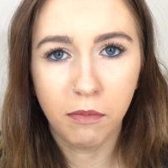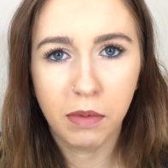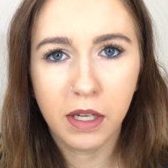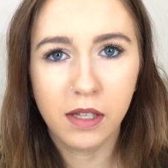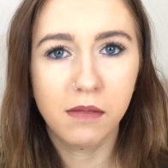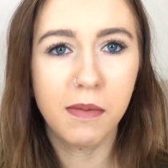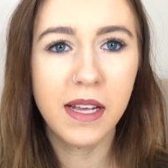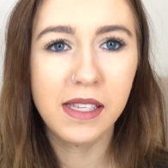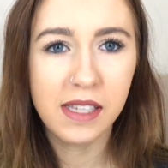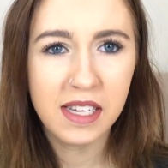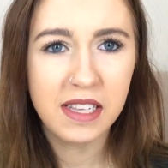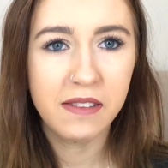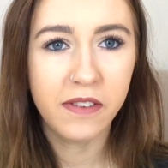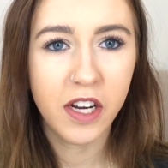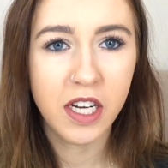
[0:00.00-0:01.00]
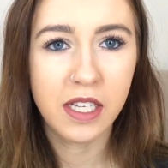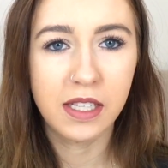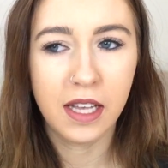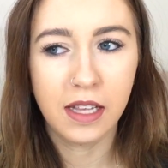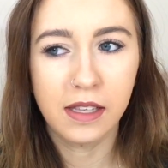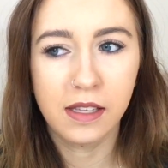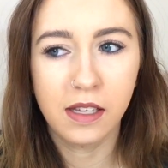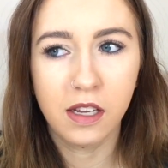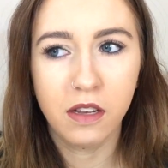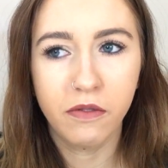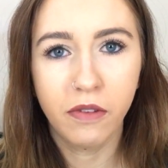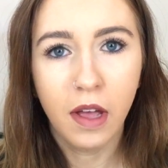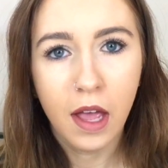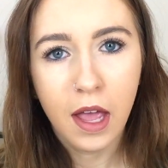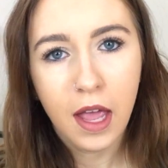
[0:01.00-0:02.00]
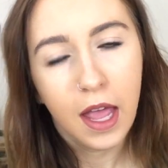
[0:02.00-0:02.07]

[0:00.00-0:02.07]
because my skin's very sensitive.